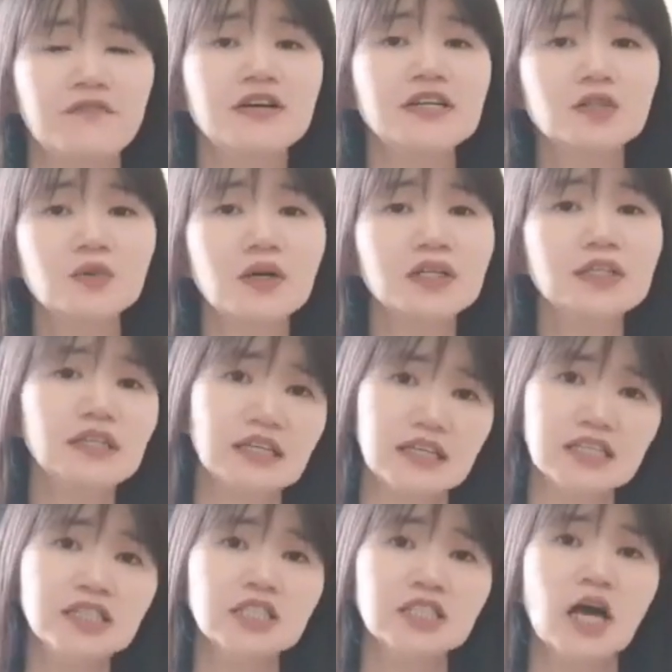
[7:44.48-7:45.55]
The first one
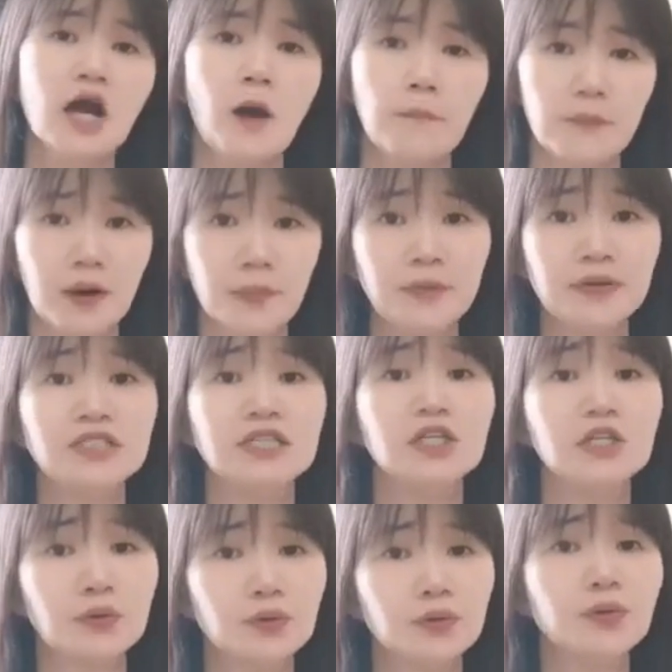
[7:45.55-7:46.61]
is
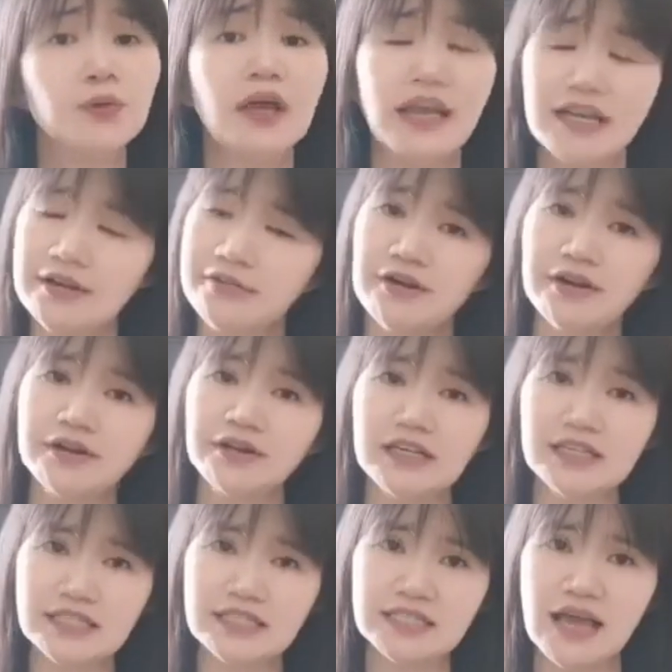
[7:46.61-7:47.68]
Property Guru Area
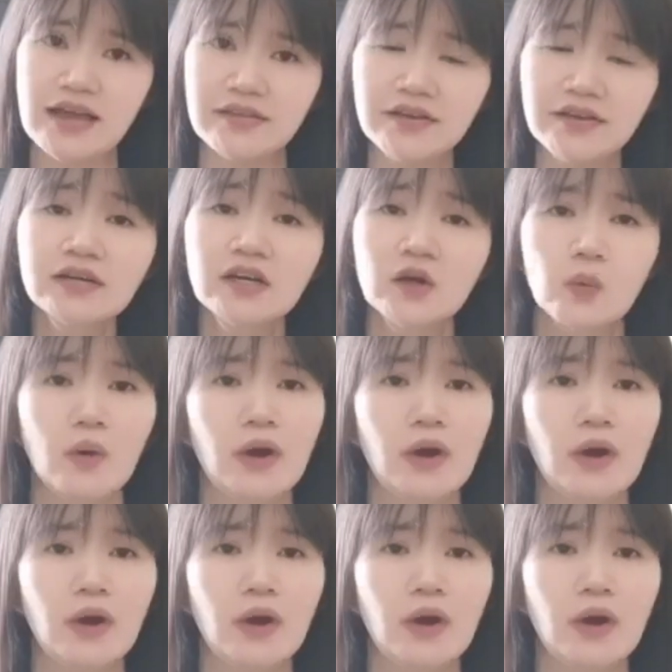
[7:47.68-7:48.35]
Insider,